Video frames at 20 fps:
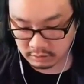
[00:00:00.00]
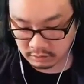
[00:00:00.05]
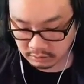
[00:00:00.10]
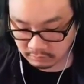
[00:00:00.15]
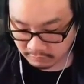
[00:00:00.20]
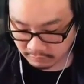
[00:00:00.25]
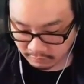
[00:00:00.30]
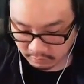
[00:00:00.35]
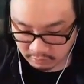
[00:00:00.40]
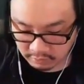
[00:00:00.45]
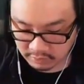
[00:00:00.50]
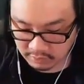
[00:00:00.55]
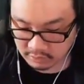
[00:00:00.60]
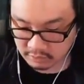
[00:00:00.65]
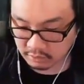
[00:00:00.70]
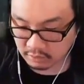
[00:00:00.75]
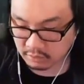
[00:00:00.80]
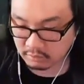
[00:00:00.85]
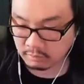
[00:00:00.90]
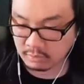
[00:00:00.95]
You haven't heard that
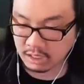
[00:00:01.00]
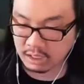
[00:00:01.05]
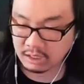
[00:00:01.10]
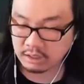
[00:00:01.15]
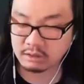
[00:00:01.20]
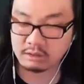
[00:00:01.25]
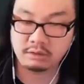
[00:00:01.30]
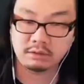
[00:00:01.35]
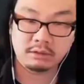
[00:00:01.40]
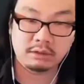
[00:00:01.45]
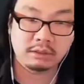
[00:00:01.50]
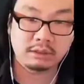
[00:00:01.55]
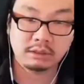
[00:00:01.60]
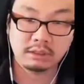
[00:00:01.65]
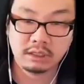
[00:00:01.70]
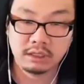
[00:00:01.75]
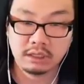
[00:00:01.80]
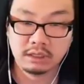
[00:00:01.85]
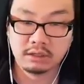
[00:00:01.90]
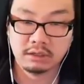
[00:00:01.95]
term, May?
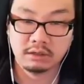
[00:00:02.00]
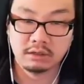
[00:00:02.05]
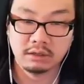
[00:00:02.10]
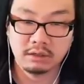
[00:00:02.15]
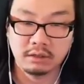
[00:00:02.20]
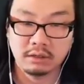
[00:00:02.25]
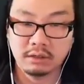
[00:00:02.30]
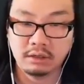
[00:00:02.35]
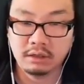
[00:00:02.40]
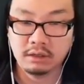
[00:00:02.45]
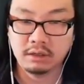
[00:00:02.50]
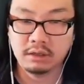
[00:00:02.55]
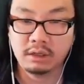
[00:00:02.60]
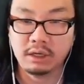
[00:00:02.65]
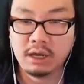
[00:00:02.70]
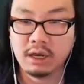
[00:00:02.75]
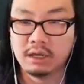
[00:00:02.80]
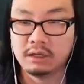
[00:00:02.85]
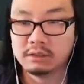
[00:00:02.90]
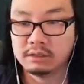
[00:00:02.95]
It's like,
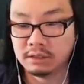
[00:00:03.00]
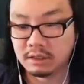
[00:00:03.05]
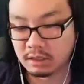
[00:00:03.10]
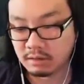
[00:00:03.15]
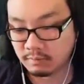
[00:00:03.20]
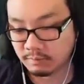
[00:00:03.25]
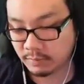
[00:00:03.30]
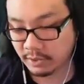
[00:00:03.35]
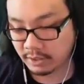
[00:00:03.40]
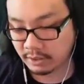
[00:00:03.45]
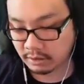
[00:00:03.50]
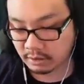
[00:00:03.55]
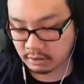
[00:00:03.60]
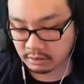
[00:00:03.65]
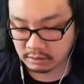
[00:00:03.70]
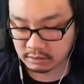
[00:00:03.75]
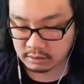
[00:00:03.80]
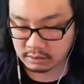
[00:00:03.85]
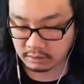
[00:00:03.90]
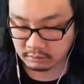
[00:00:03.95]
yeah, it's like
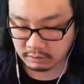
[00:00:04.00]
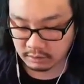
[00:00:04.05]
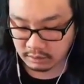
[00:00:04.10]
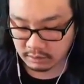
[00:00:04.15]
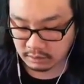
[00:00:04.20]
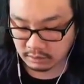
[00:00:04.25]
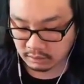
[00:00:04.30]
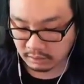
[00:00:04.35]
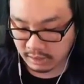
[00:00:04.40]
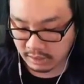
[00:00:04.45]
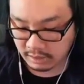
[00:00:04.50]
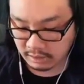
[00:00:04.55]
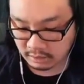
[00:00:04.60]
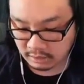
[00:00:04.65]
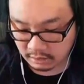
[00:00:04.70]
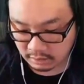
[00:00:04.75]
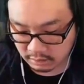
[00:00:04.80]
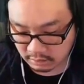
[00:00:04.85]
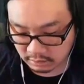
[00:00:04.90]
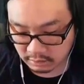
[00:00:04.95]
butter something line
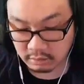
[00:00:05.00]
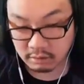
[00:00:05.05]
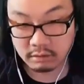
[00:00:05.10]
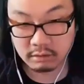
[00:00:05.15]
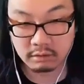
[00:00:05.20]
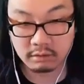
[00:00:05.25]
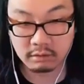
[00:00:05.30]
cutter.